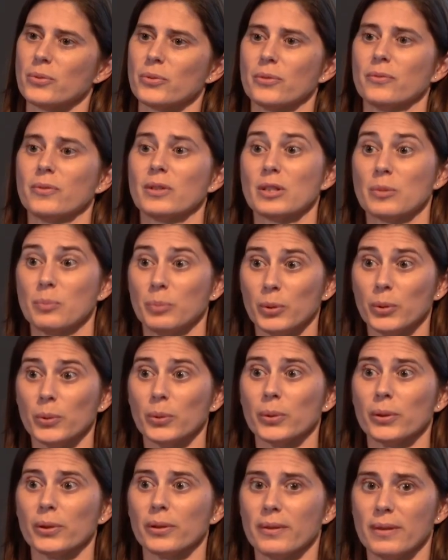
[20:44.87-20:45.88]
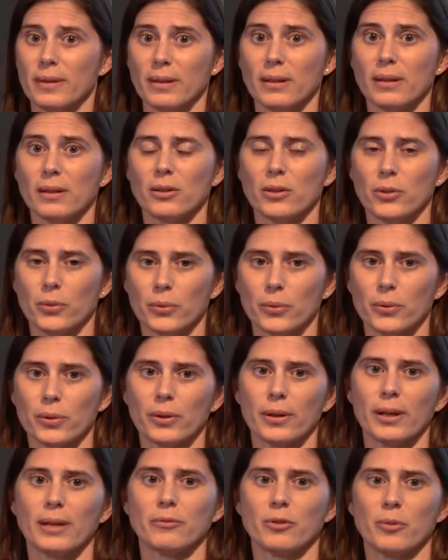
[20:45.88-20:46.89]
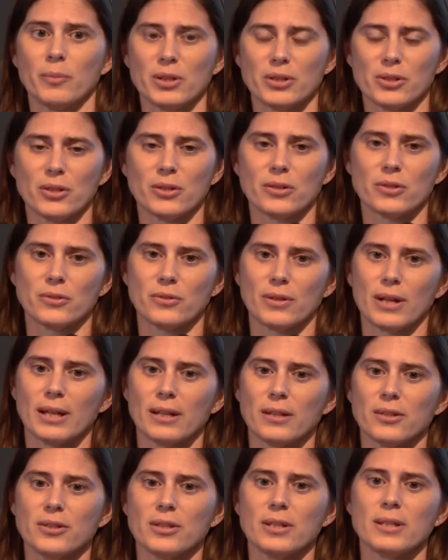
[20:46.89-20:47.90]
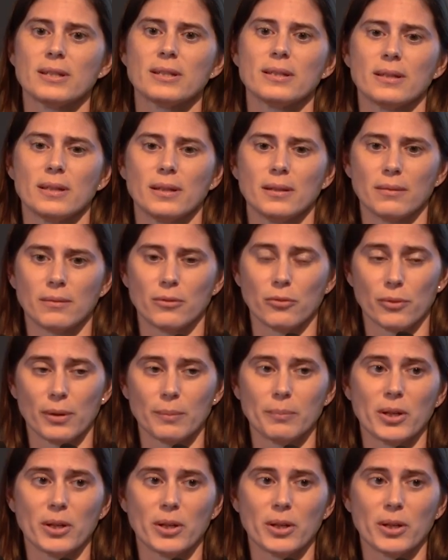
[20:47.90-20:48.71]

sort of explore the cure and remission strategies in gr